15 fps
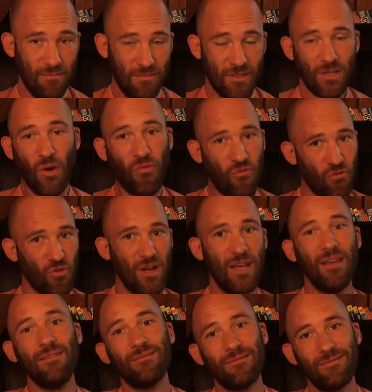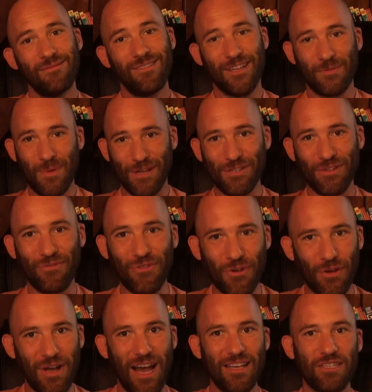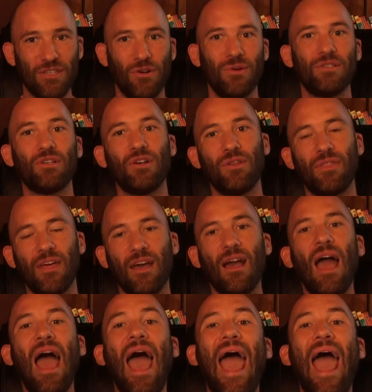so free especially for you guys is always a good thing.